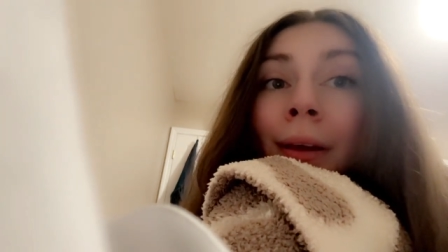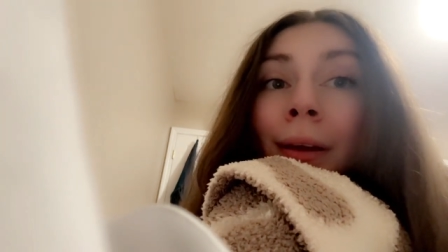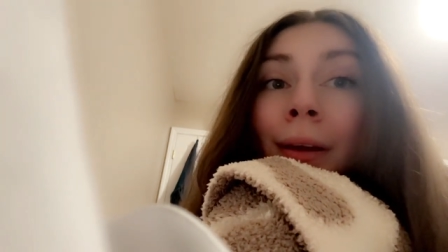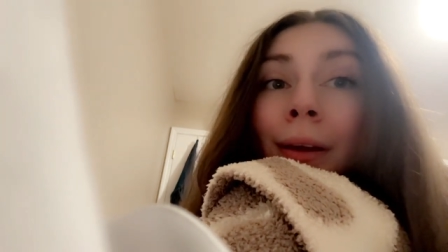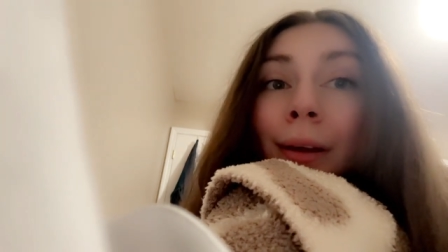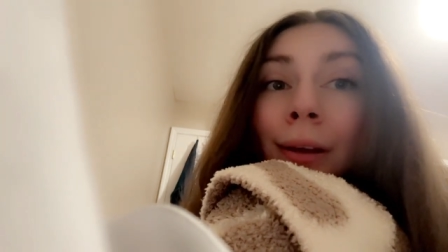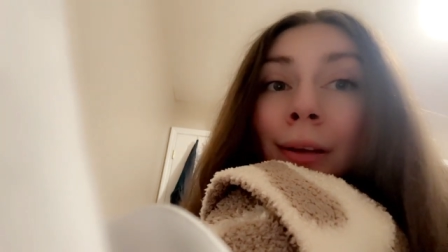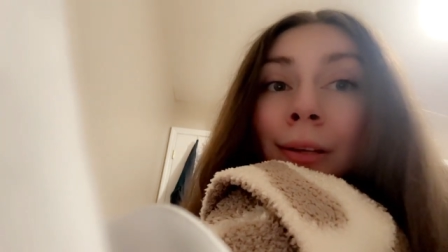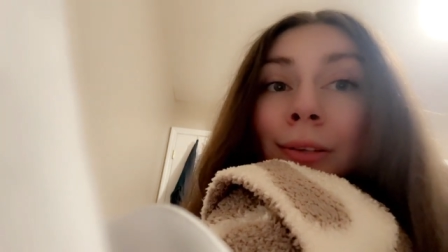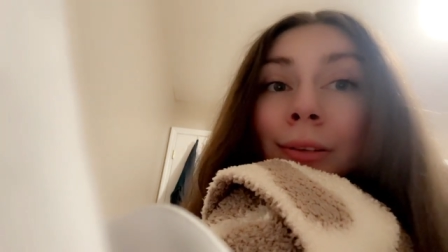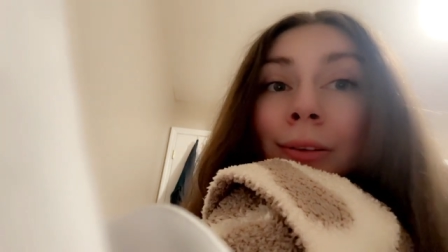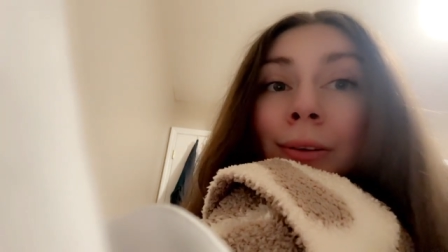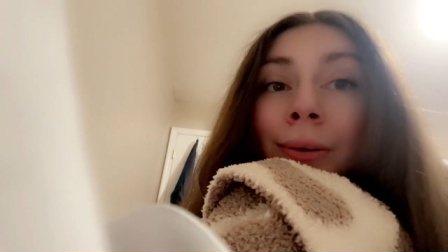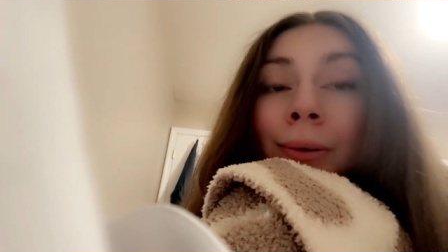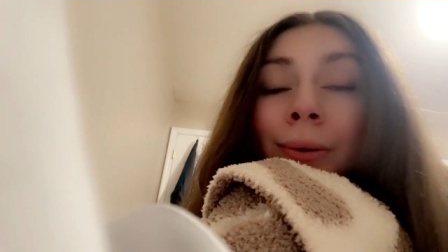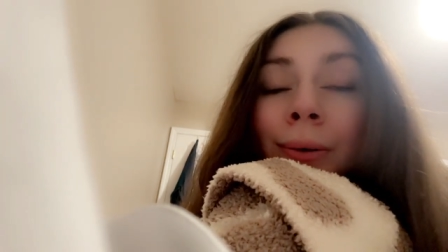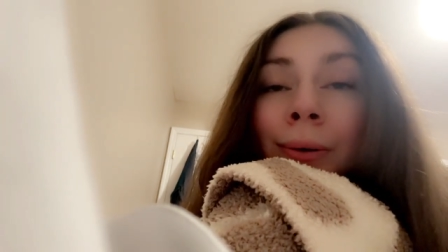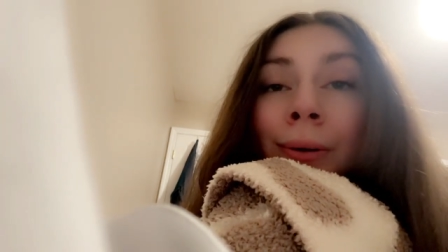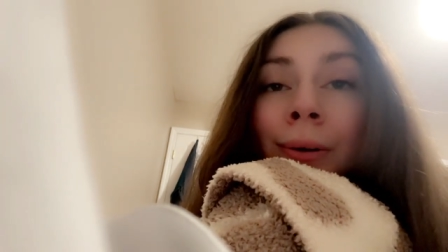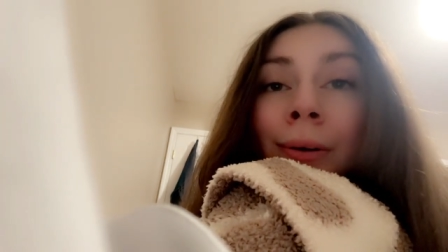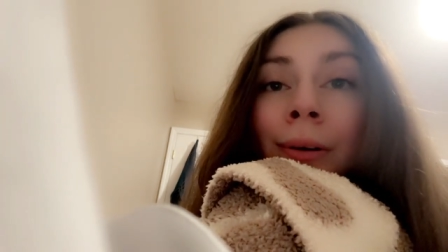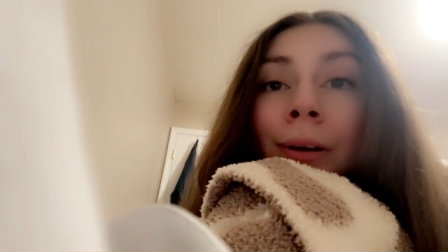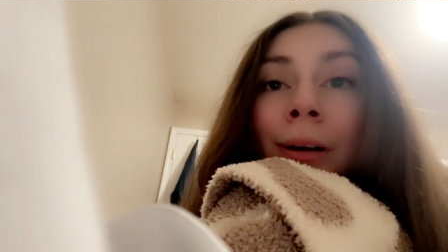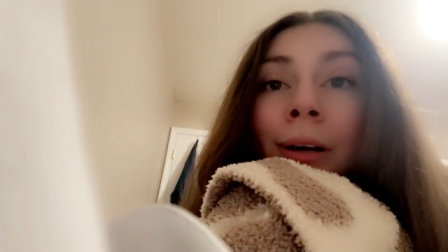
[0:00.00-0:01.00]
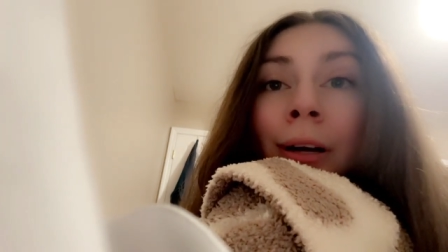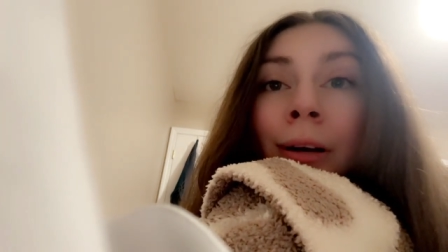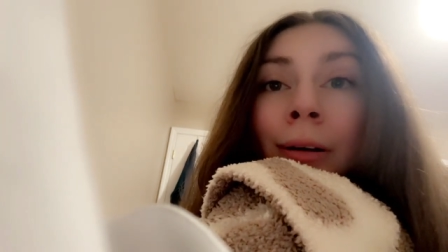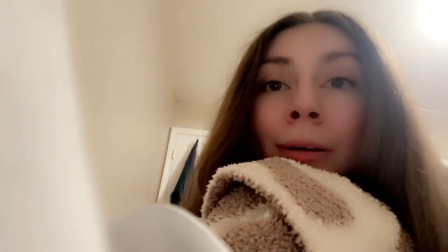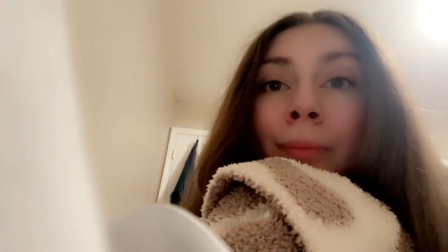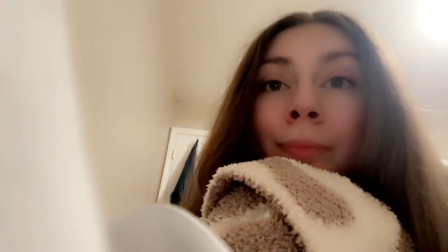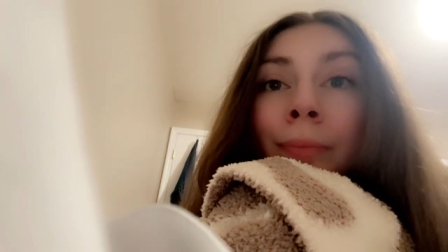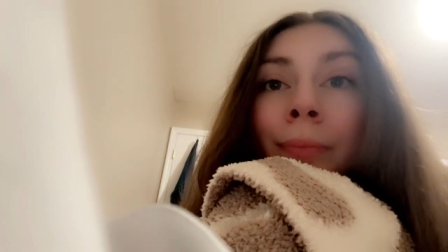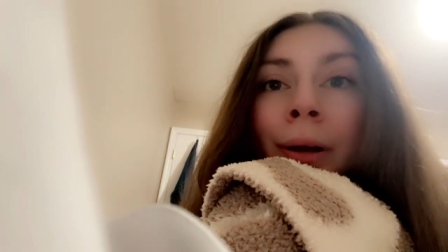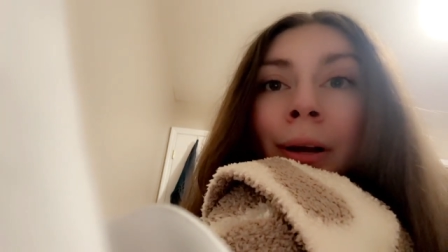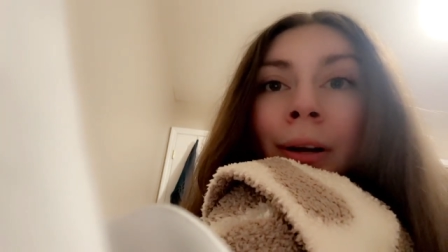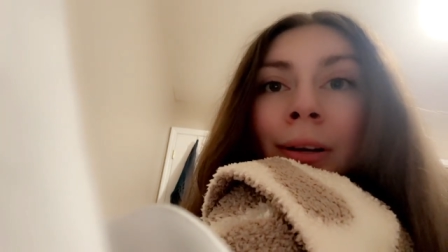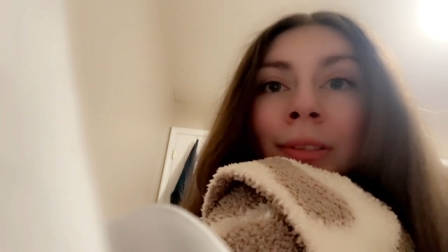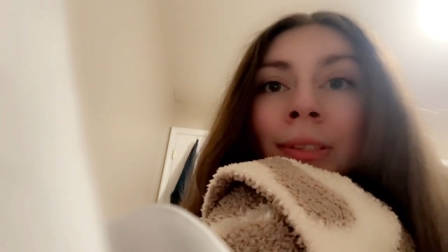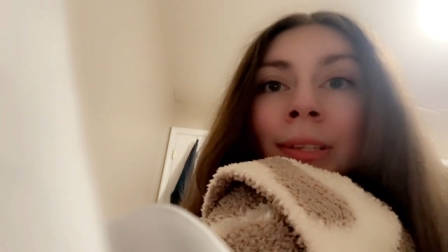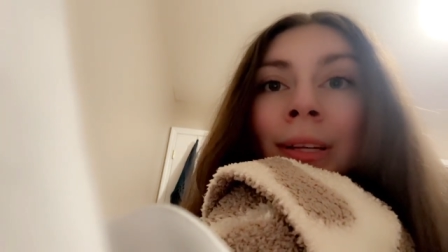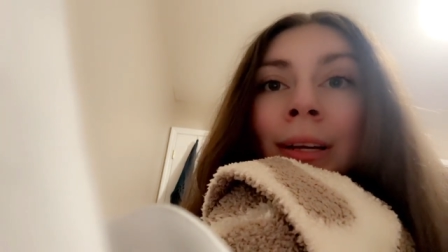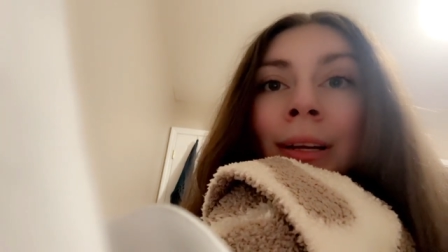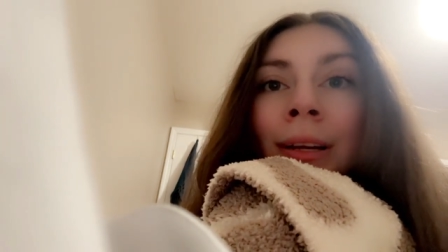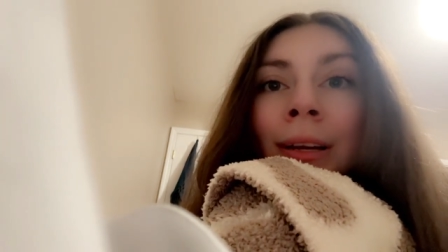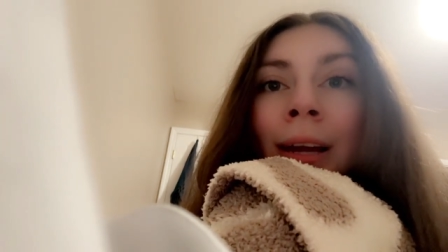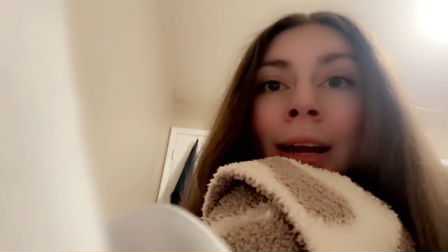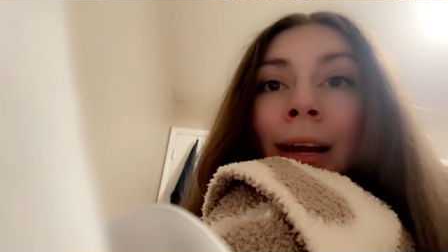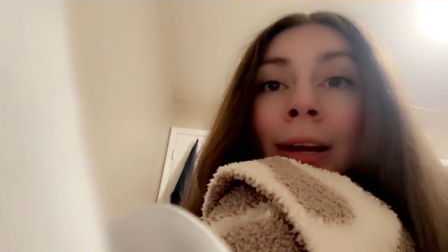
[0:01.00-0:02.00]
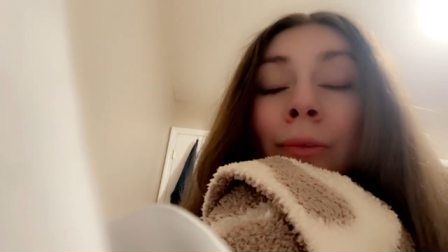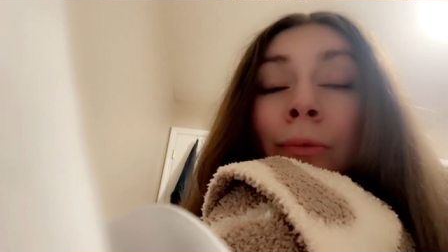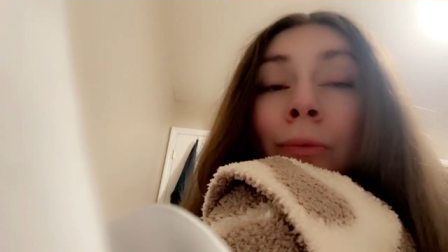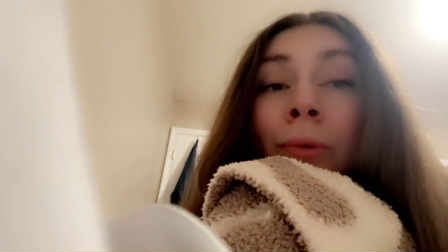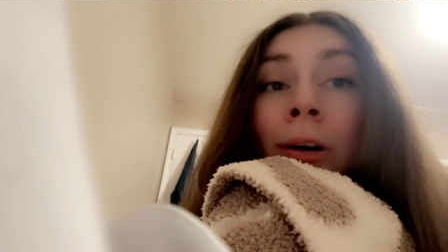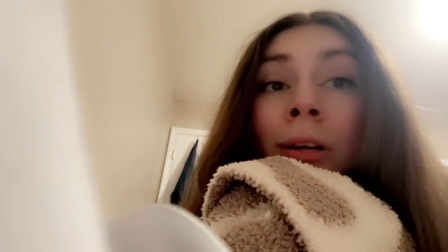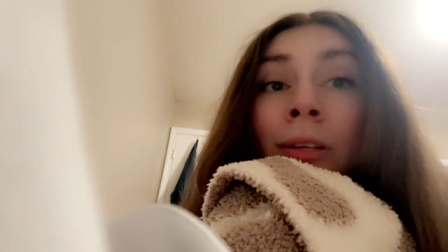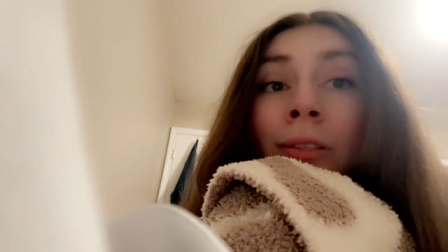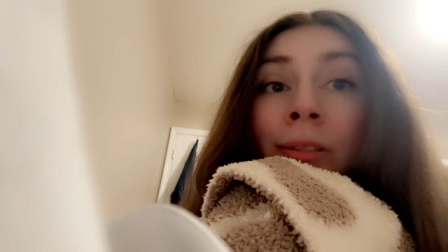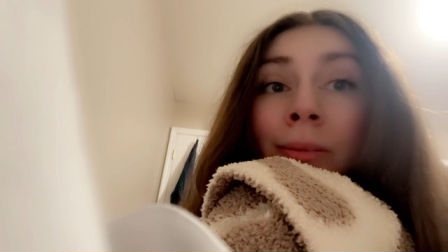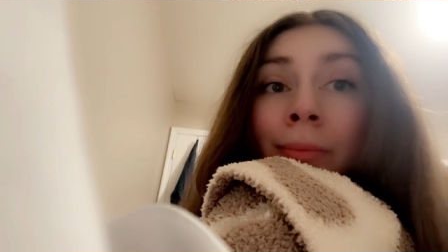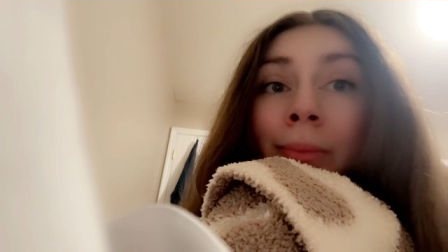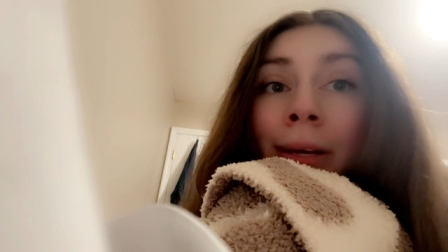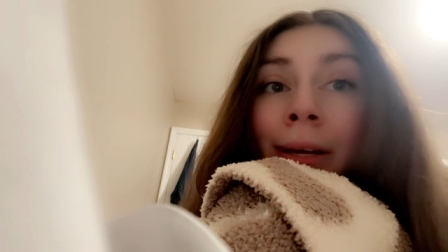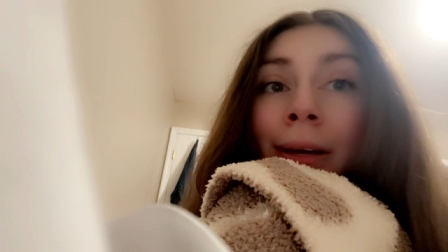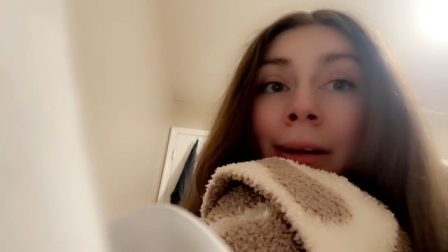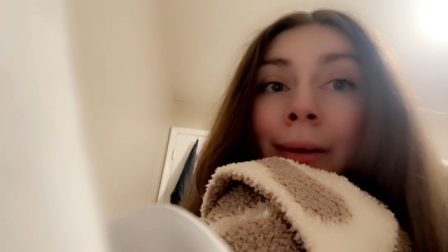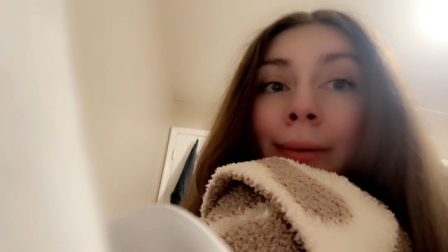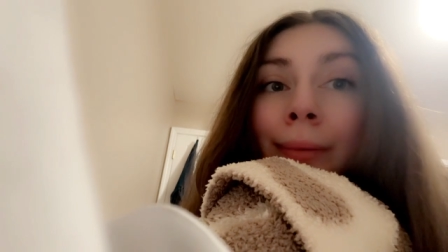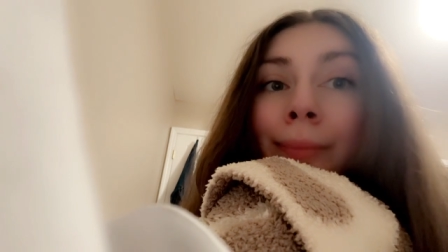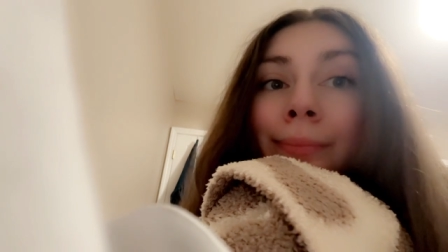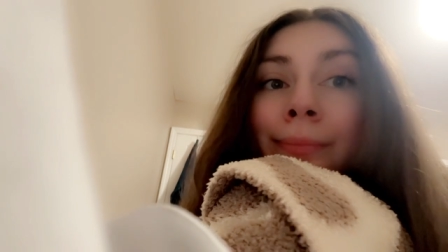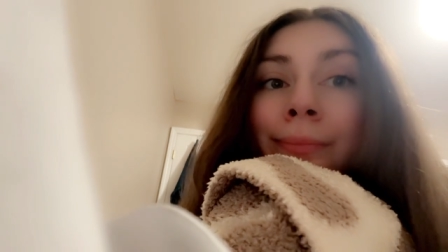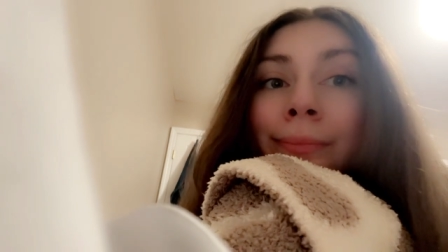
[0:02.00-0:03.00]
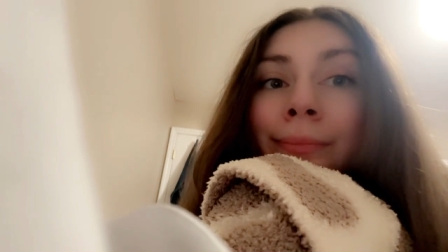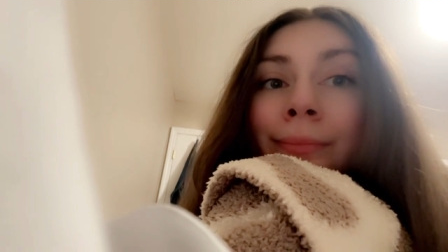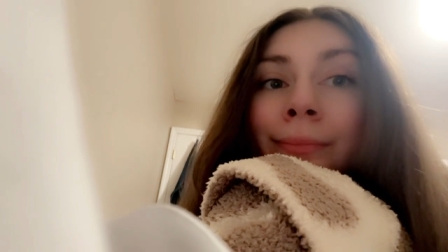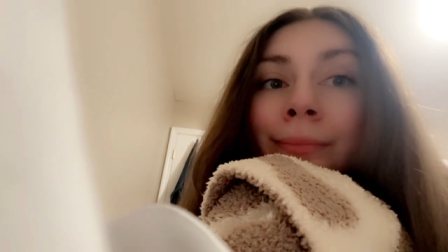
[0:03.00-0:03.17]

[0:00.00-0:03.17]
into a person I want to become,